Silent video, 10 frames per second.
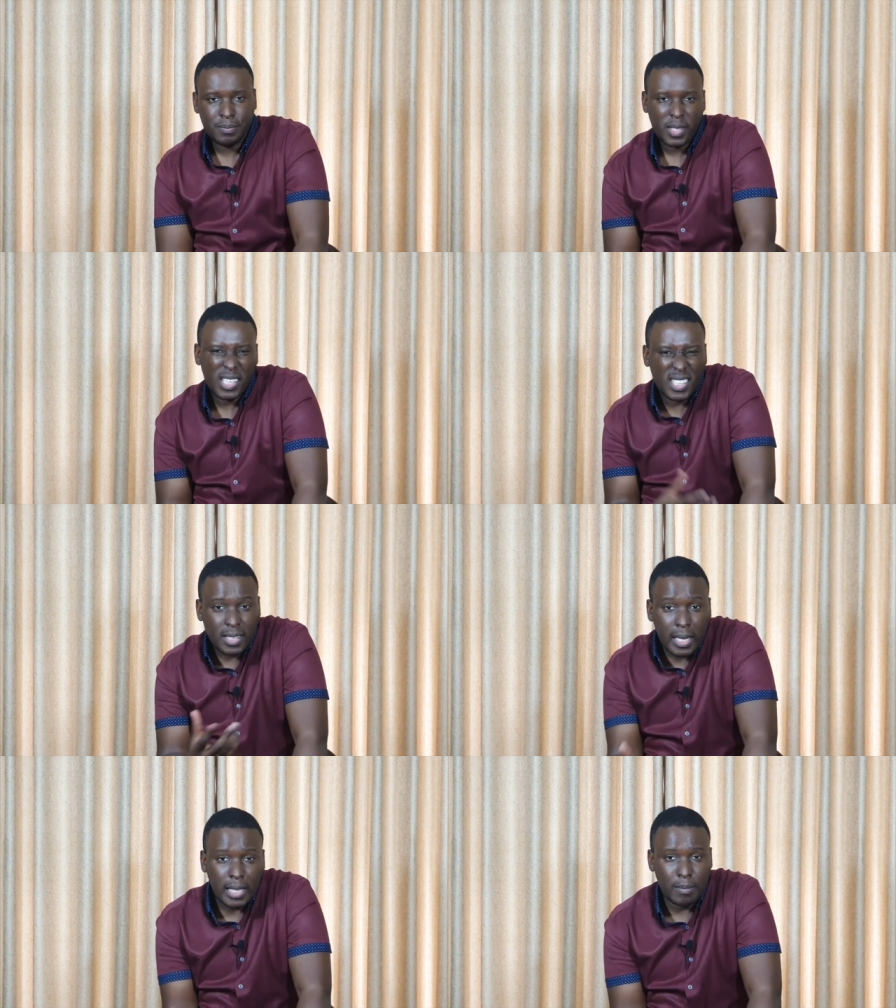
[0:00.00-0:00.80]
It's a
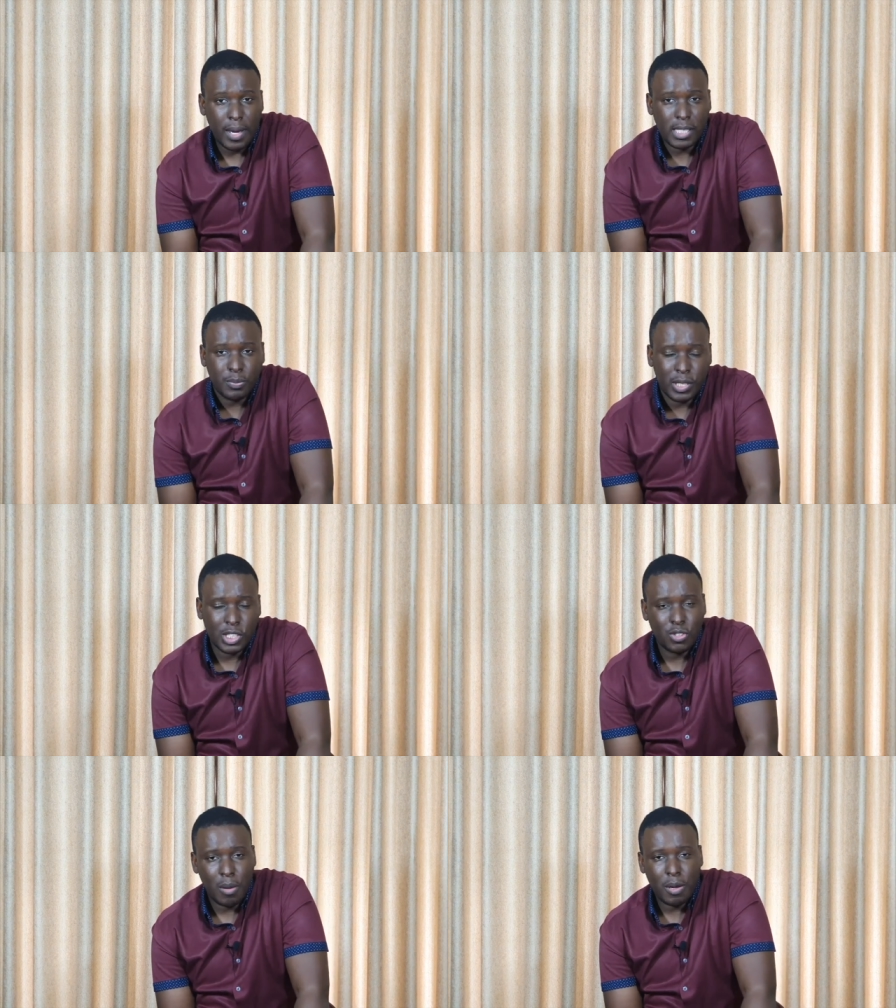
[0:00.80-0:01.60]
thinking man's police
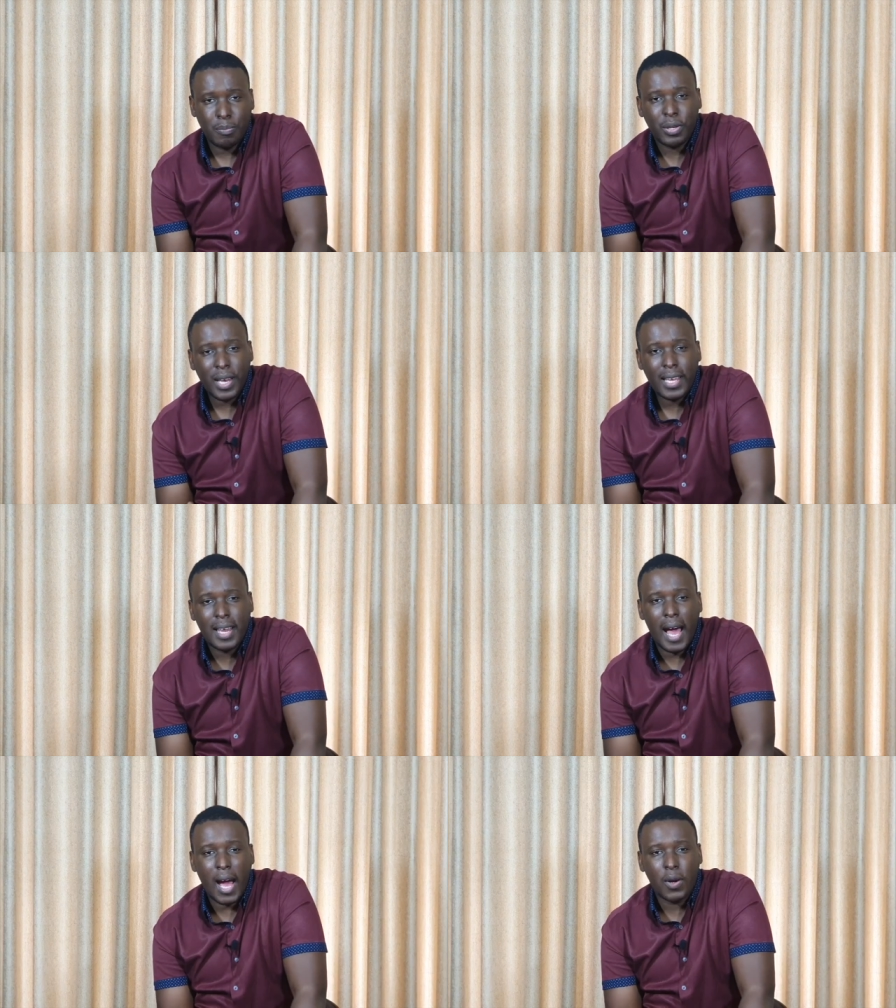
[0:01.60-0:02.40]
drama played
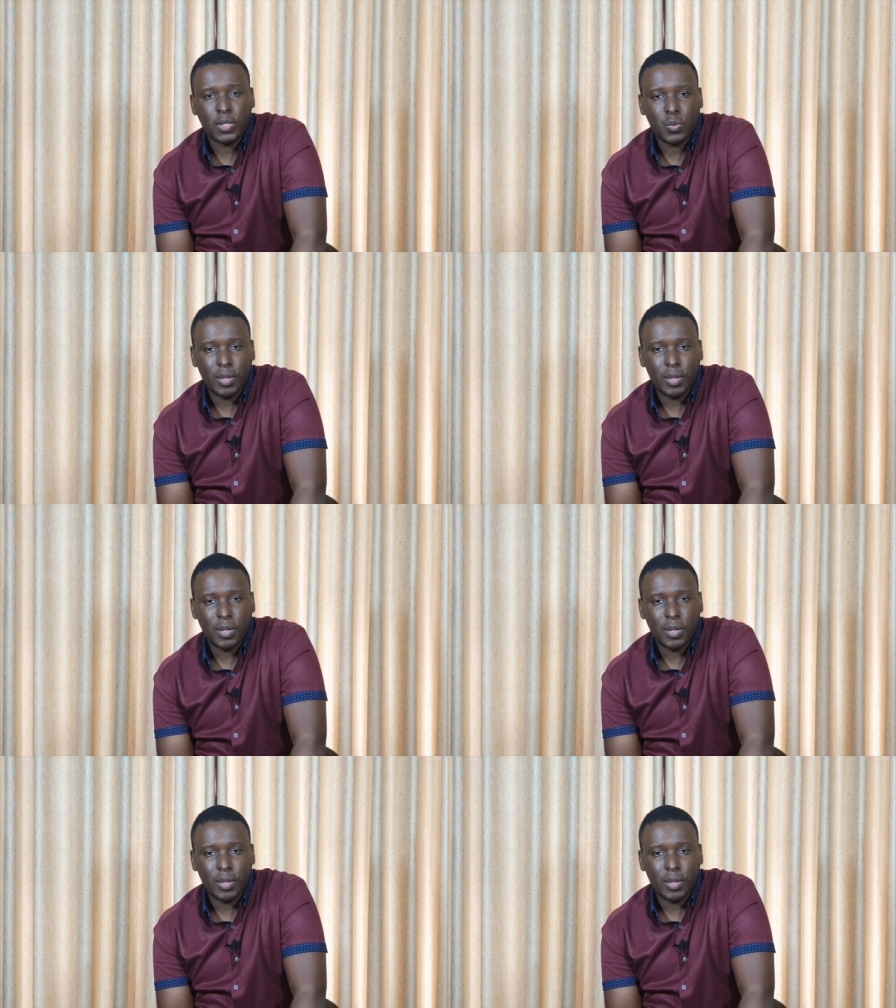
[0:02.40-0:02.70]
out with